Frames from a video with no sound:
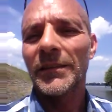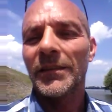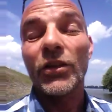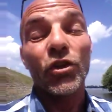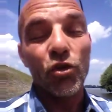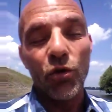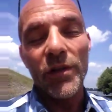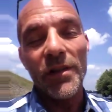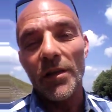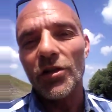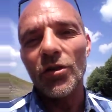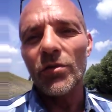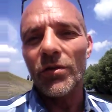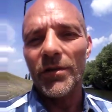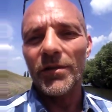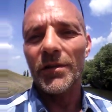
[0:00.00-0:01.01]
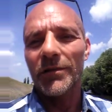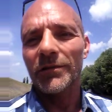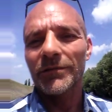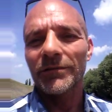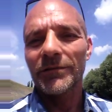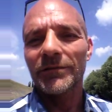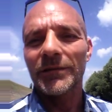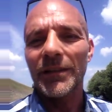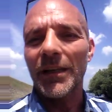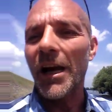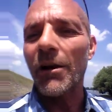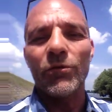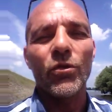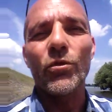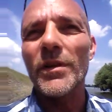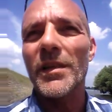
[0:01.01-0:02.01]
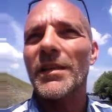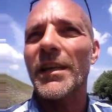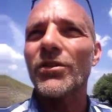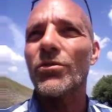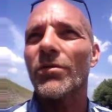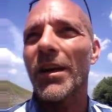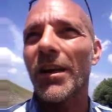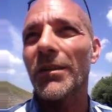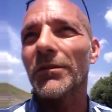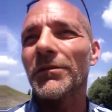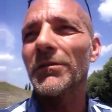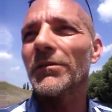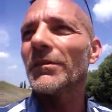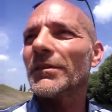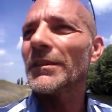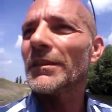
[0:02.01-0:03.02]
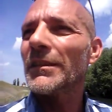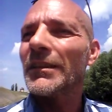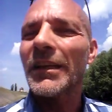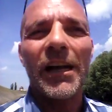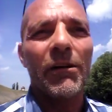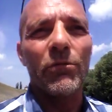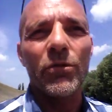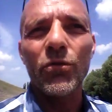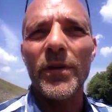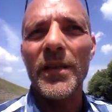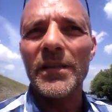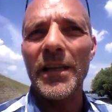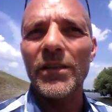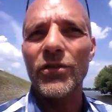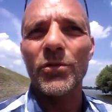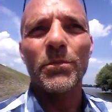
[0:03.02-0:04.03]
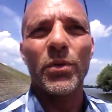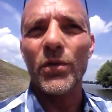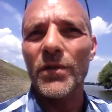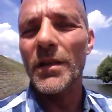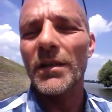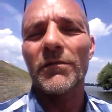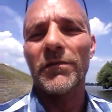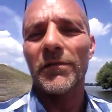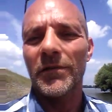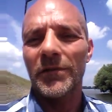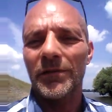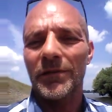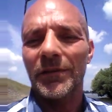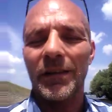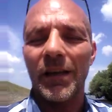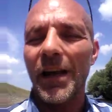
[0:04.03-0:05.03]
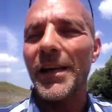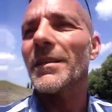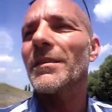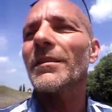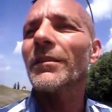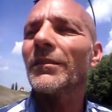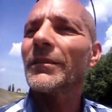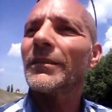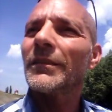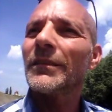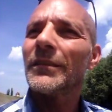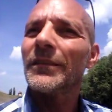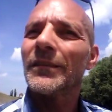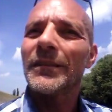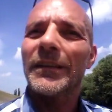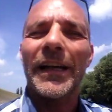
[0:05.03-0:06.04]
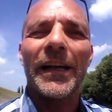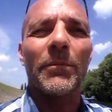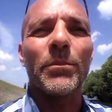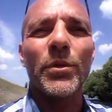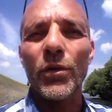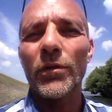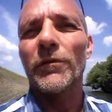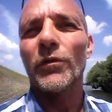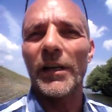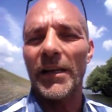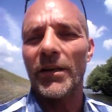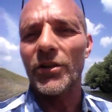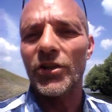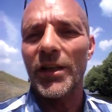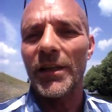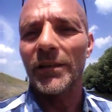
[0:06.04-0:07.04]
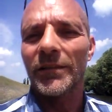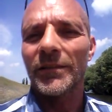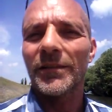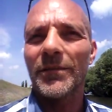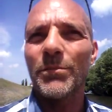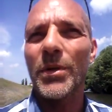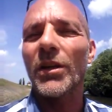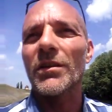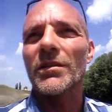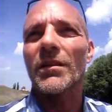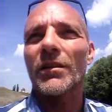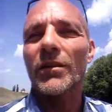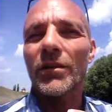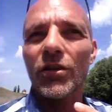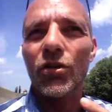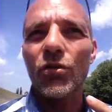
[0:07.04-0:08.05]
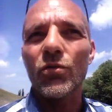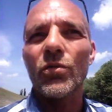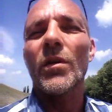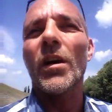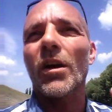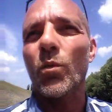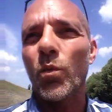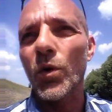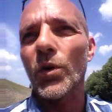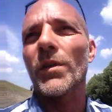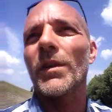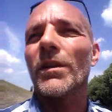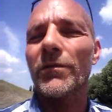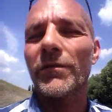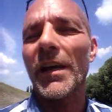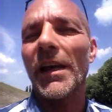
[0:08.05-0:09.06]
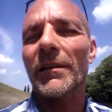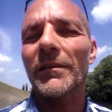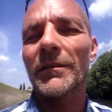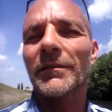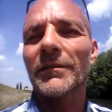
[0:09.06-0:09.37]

The choice is yours. I will always send you love. I will always send you positive light and beautiful energy because you are worthy of that.